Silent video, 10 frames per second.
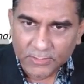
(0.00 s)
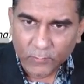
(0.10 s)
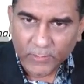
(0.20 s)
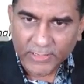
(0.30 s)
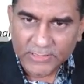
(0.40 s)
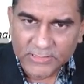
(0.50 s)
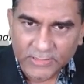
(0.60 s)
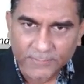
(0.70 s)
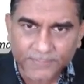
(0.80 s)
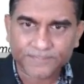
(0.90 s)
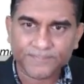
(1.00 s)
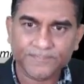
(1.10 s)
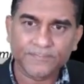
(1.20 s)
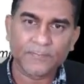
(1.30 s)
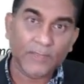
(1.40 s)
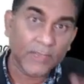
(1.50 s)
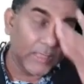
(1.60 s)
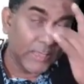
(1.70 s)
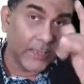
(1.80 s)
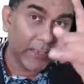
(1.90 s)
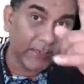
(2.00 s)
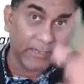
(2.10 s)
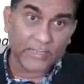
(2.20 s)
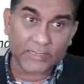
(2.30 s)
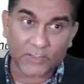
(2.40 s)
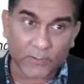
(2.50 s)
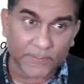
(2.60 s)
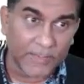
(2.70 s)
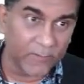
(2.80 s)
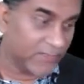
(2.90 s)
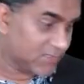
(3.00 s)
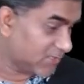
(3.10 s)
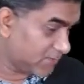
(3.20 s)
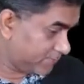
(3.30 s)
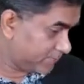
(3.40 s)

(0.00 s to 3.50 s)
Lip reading: Where is it? I need another 1 mark. Where is it?